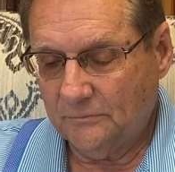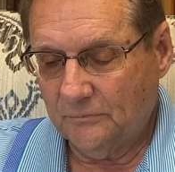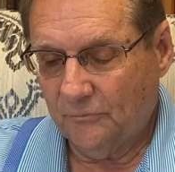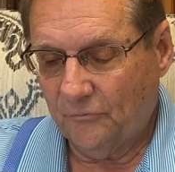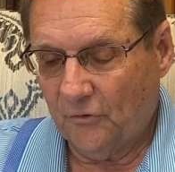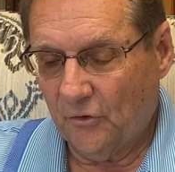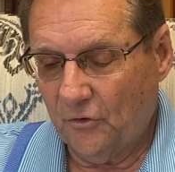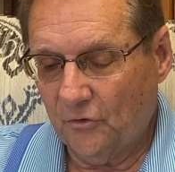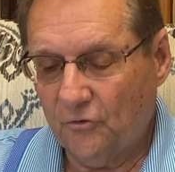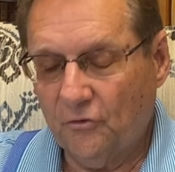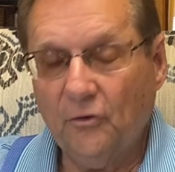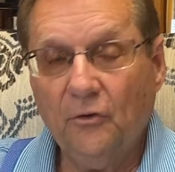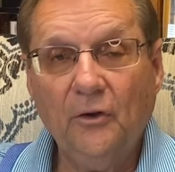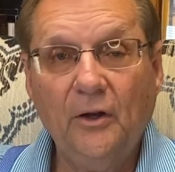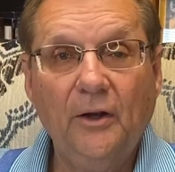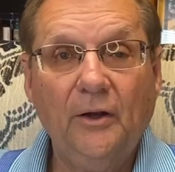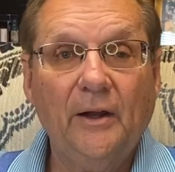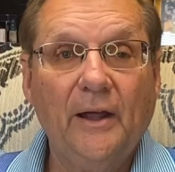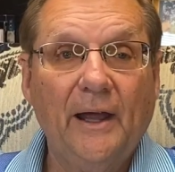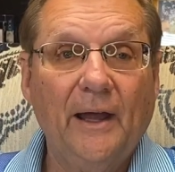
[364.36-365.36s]
First, you
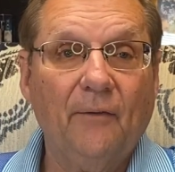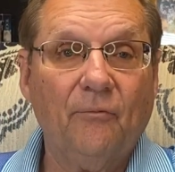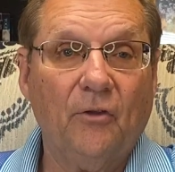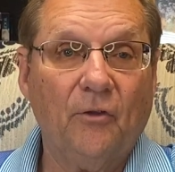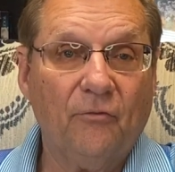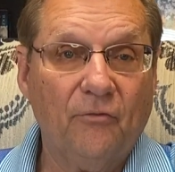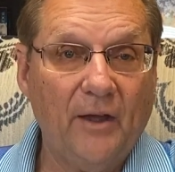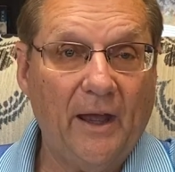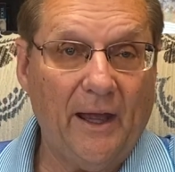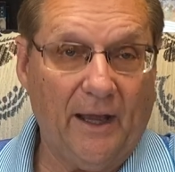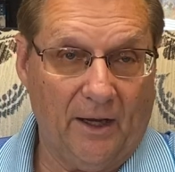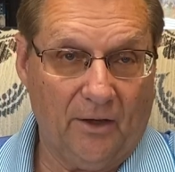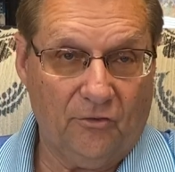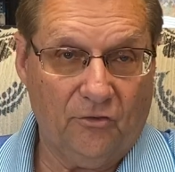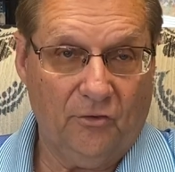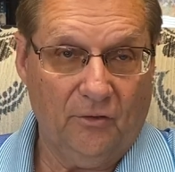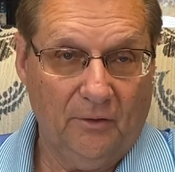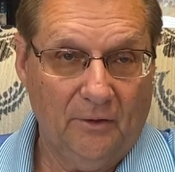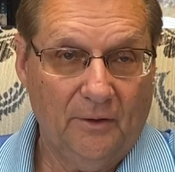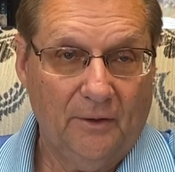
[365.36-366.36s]
need to have the
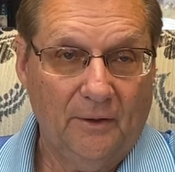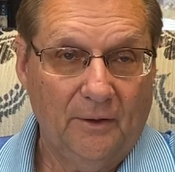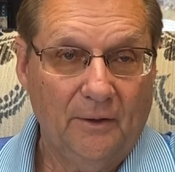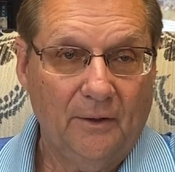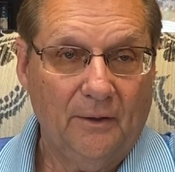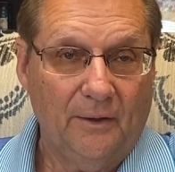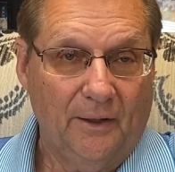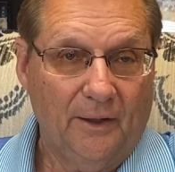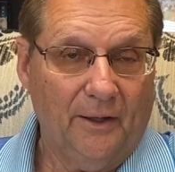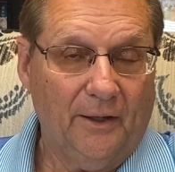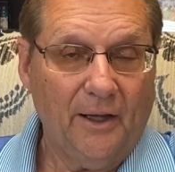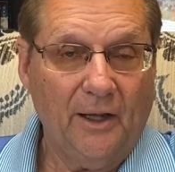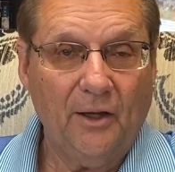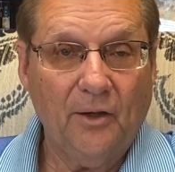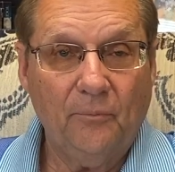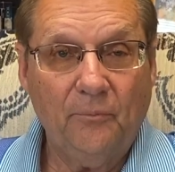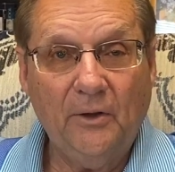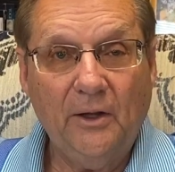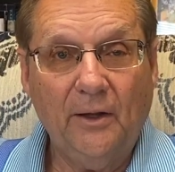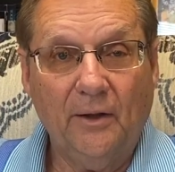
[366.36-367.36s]
facts. And
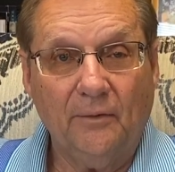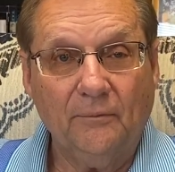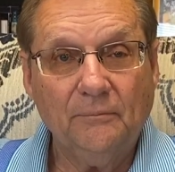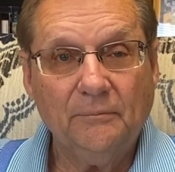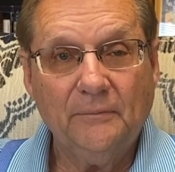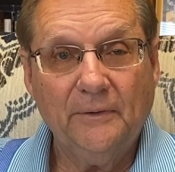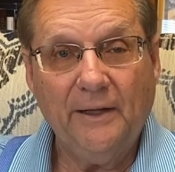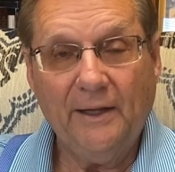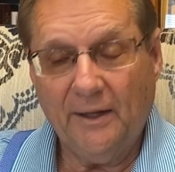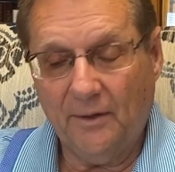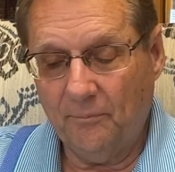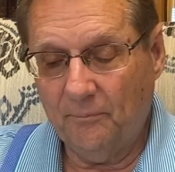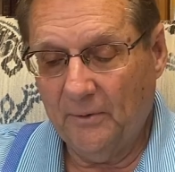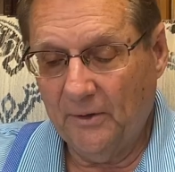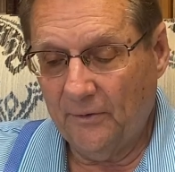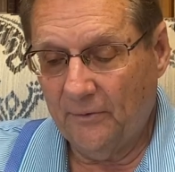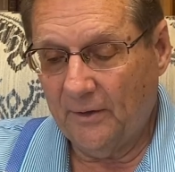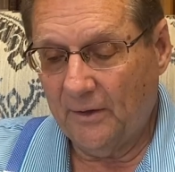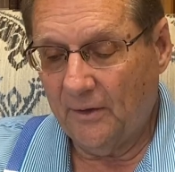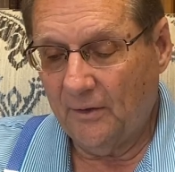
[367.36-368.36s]
Caleb did. He had
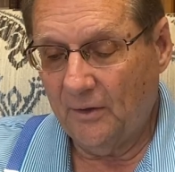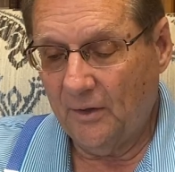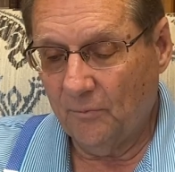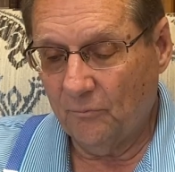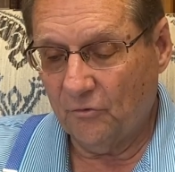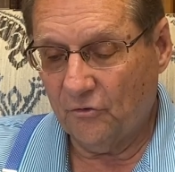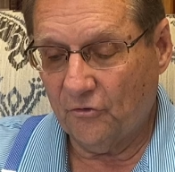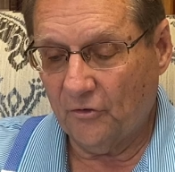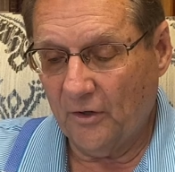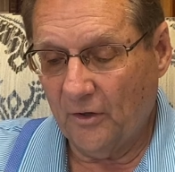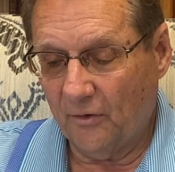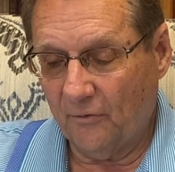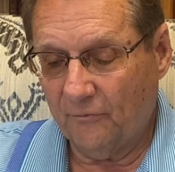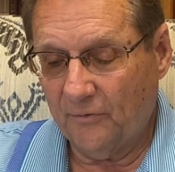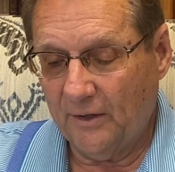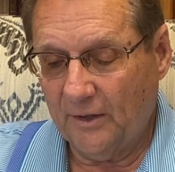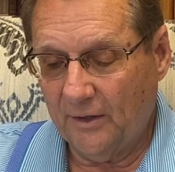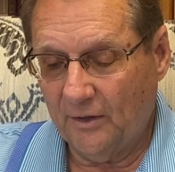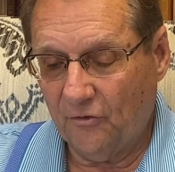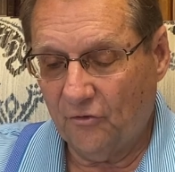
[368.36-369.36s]
been there himself.
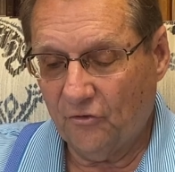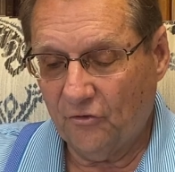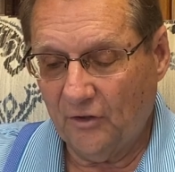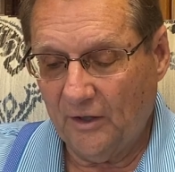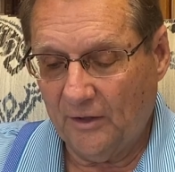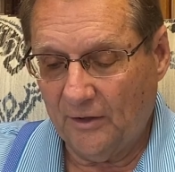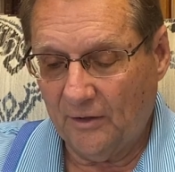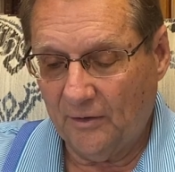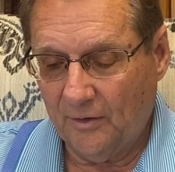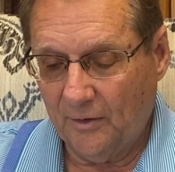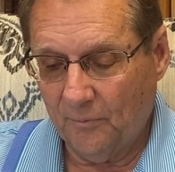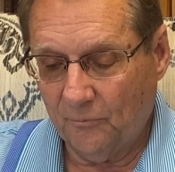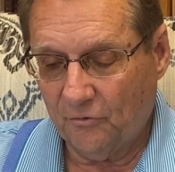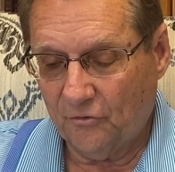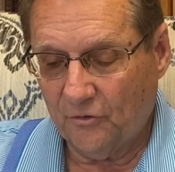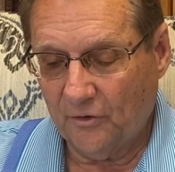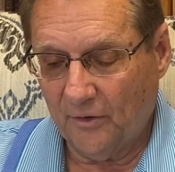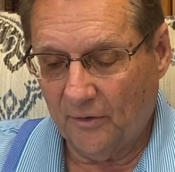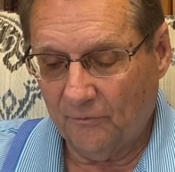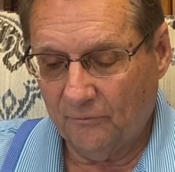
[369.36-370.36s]
He had seen it
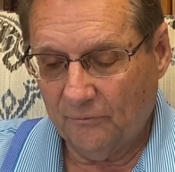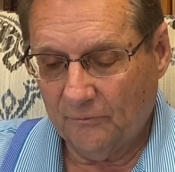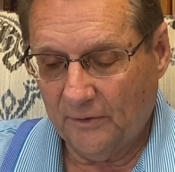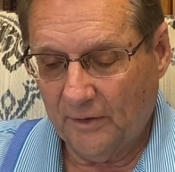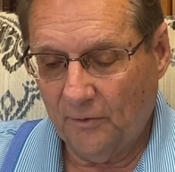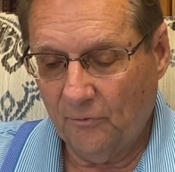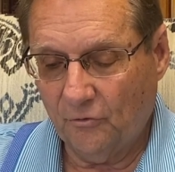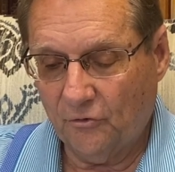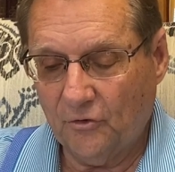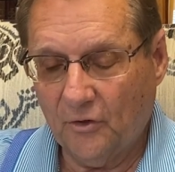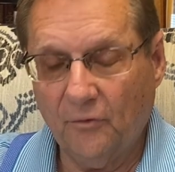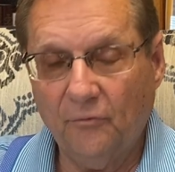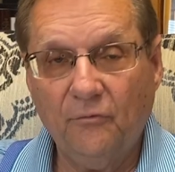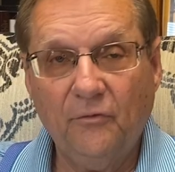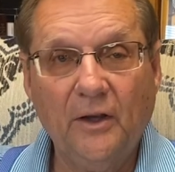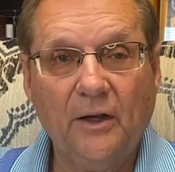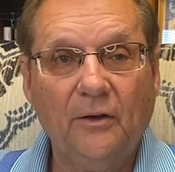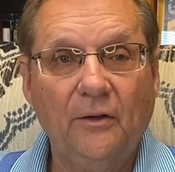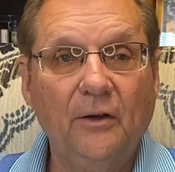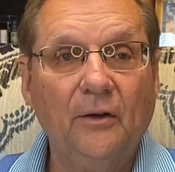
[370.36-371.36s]
himself. He was
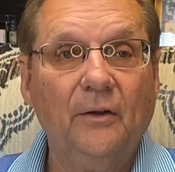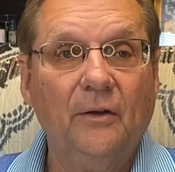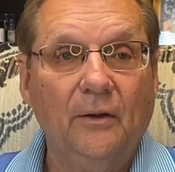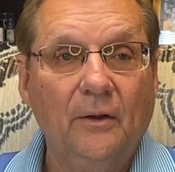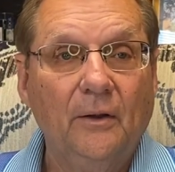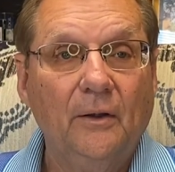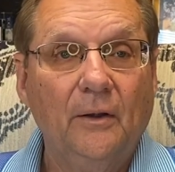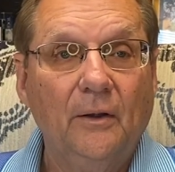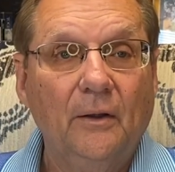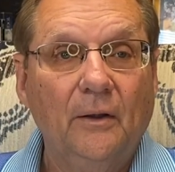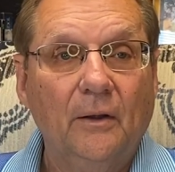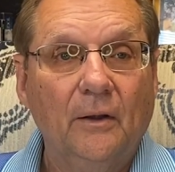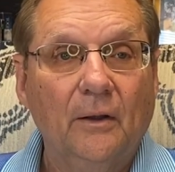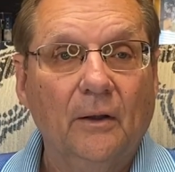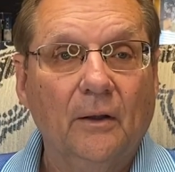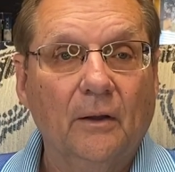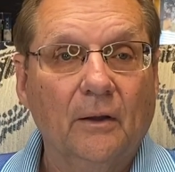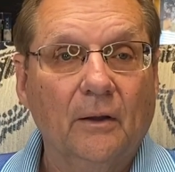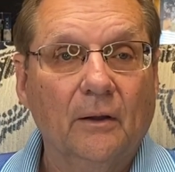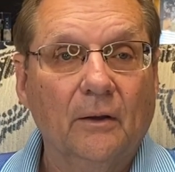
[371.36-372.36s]
convicted
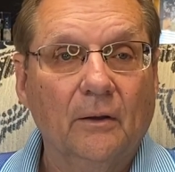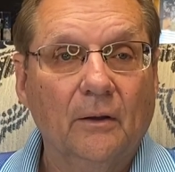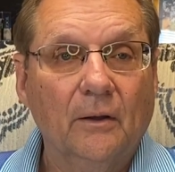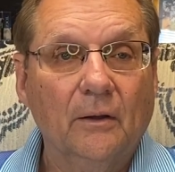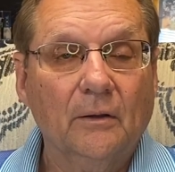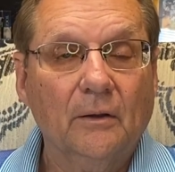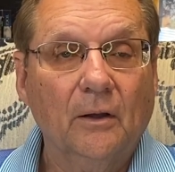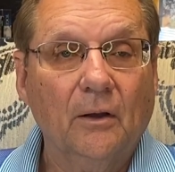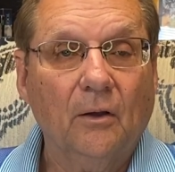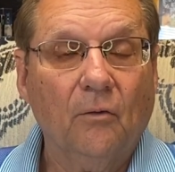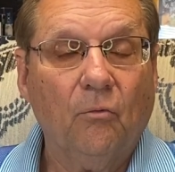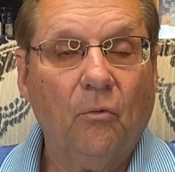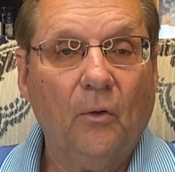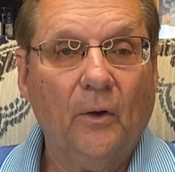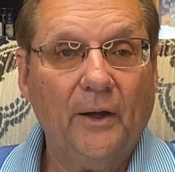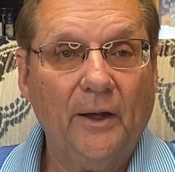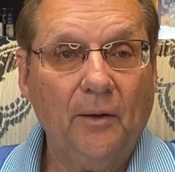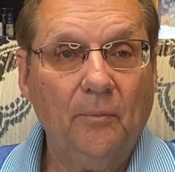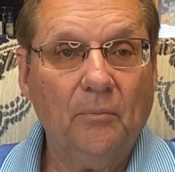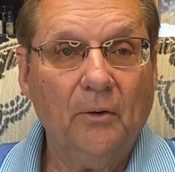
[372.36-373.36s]
of
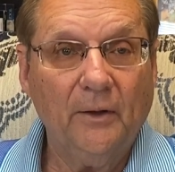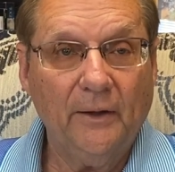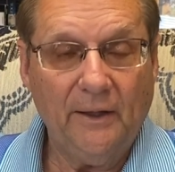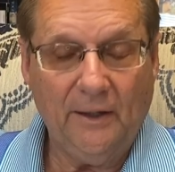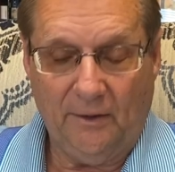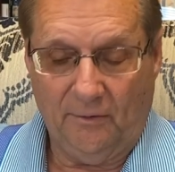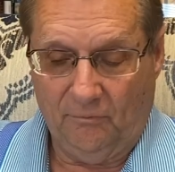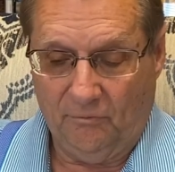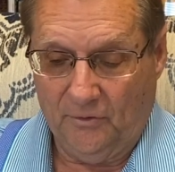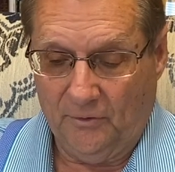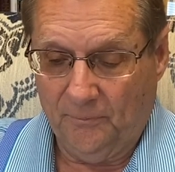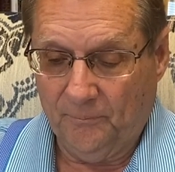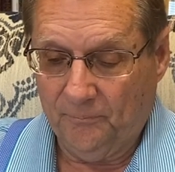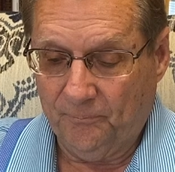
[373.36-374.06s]
what he believed.